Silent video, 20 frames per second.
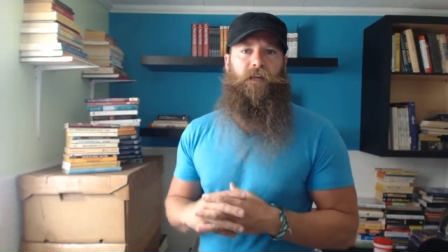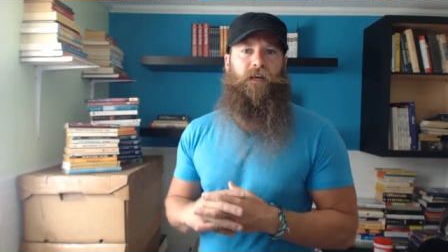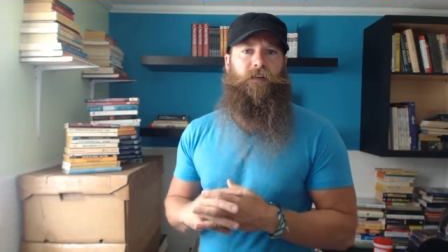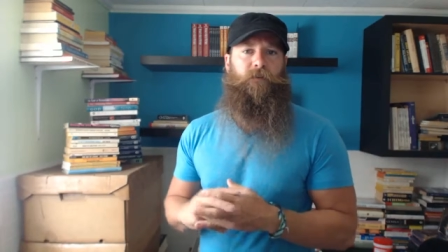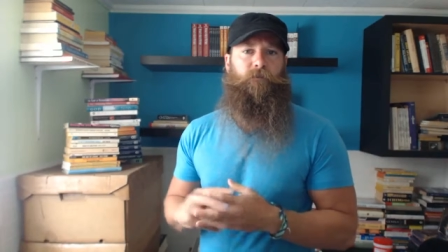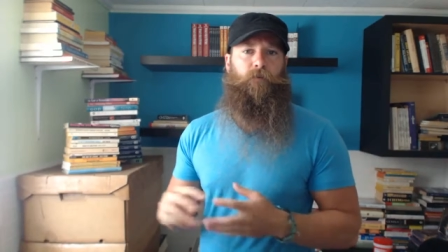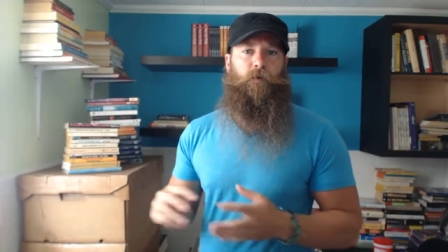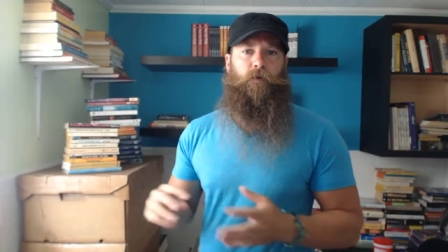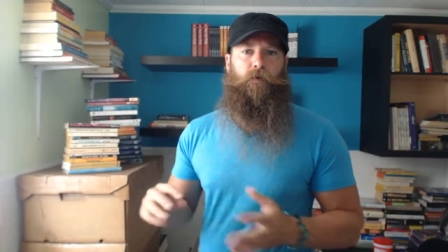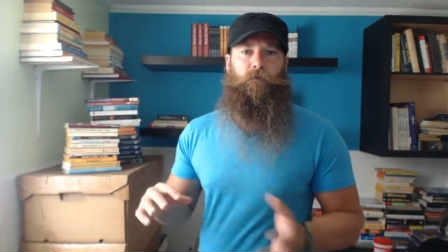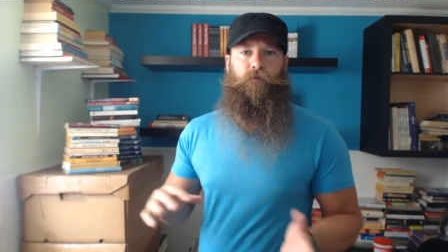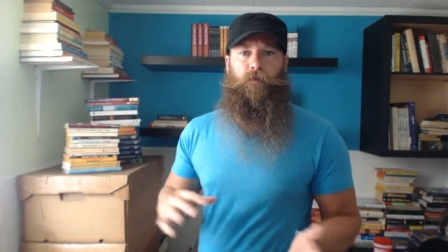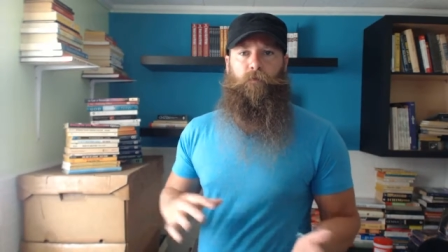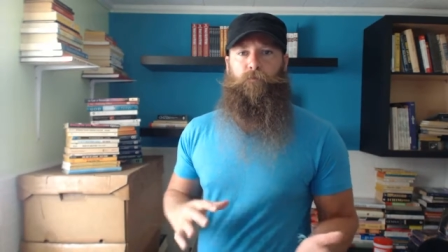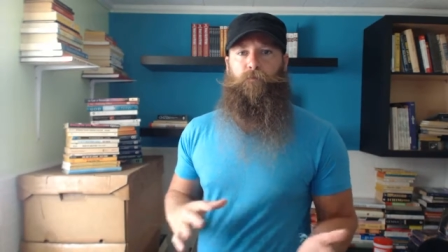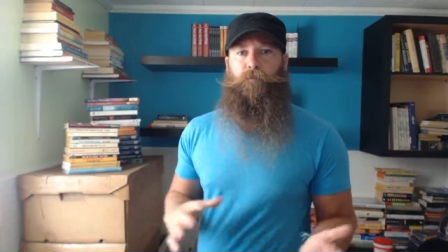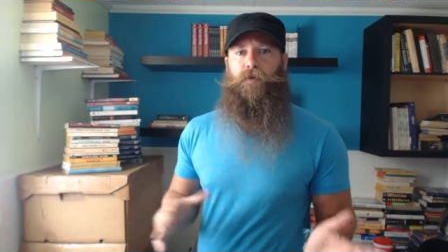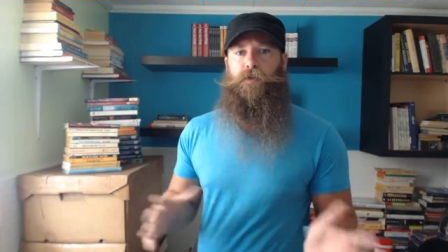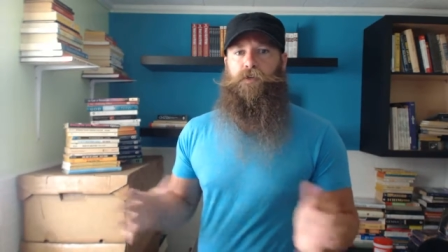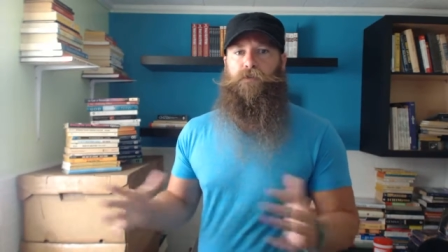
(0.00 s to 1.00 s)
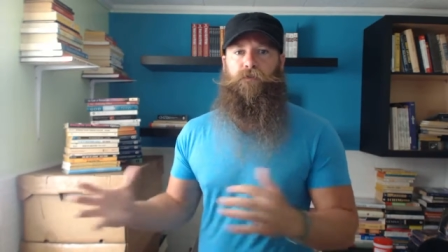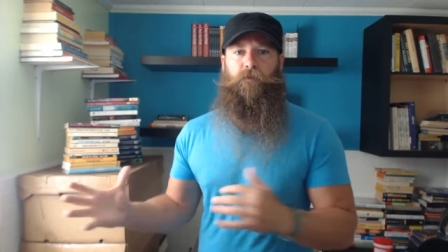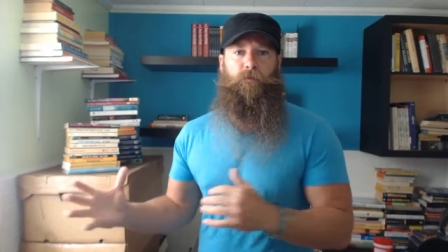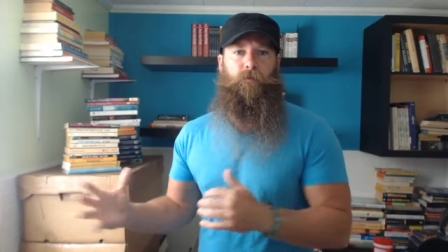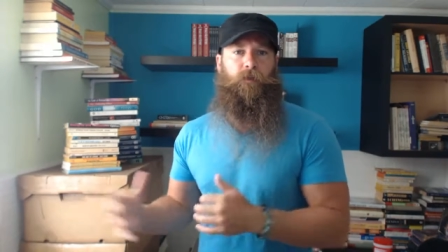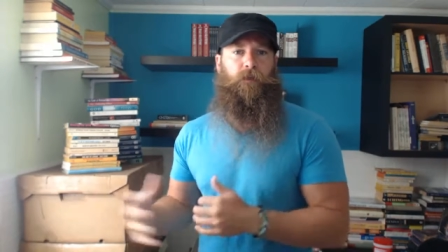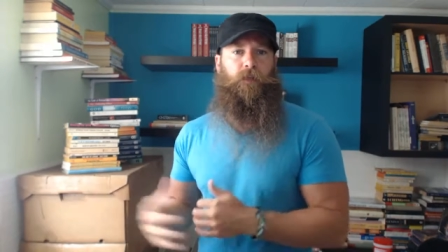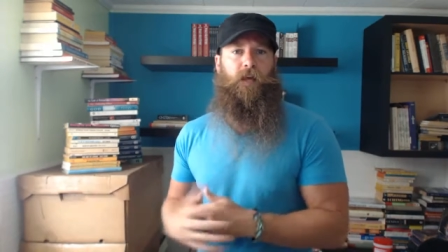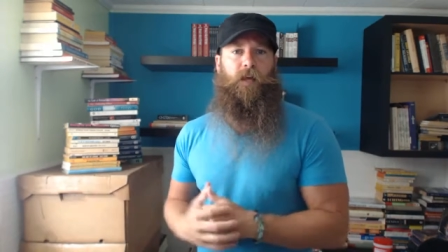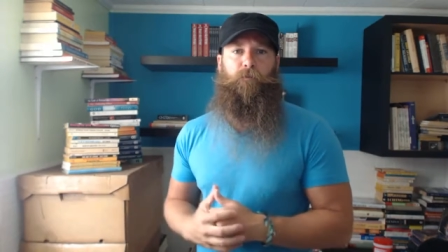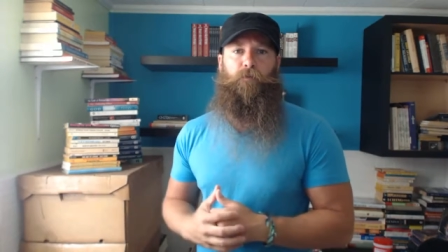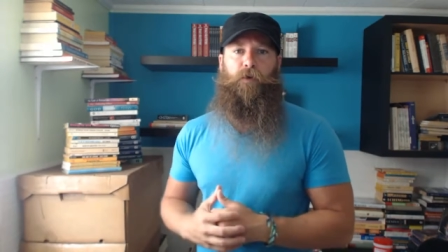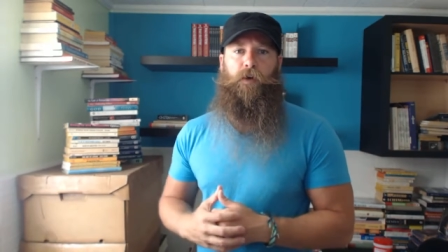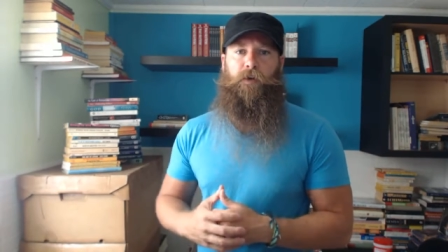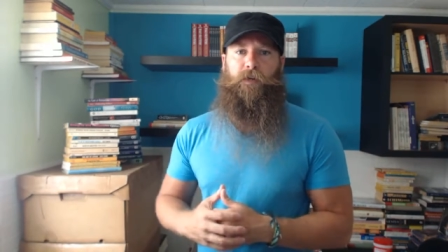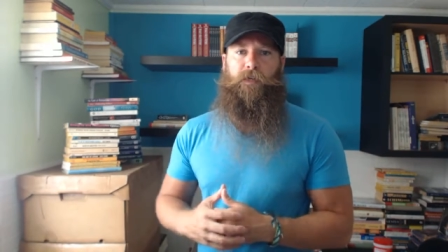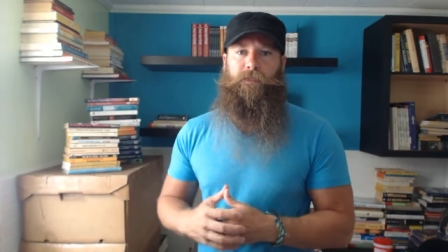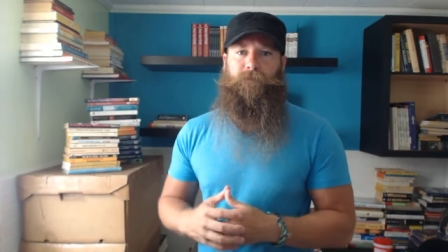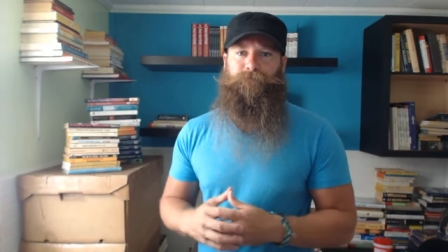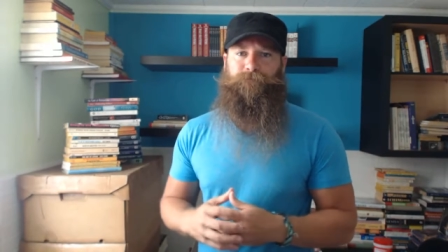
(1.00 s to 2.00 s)
lot of them are from books from the
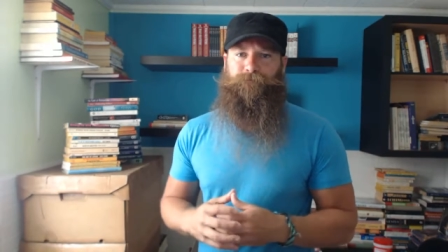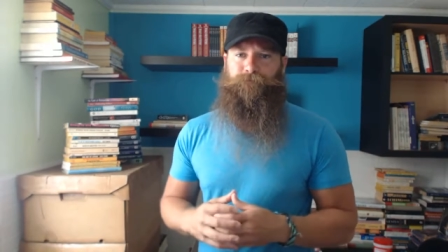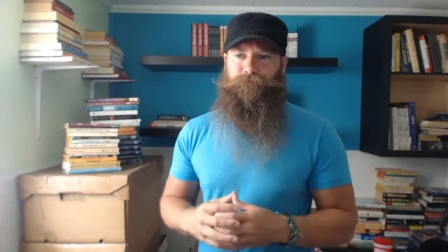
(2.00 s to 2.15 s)
library